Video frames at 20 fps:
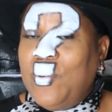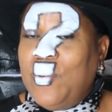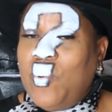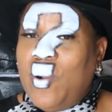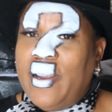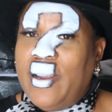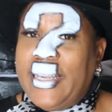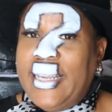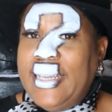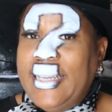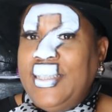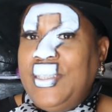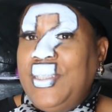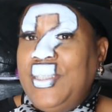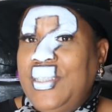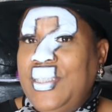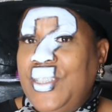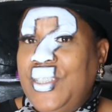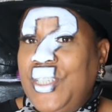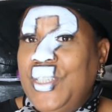Walk in
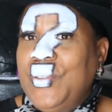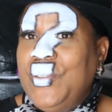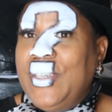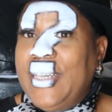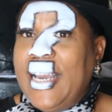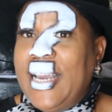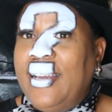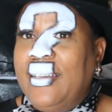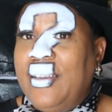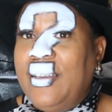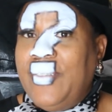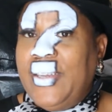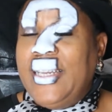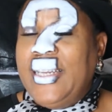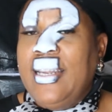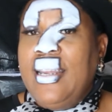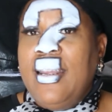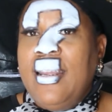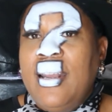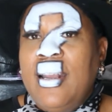to and out of it.
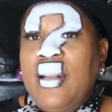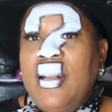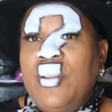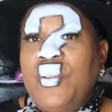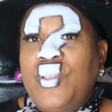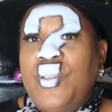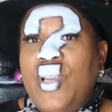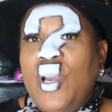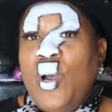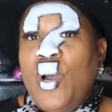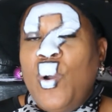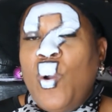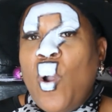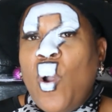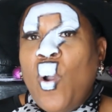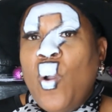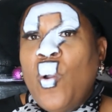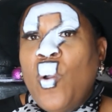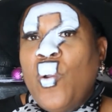So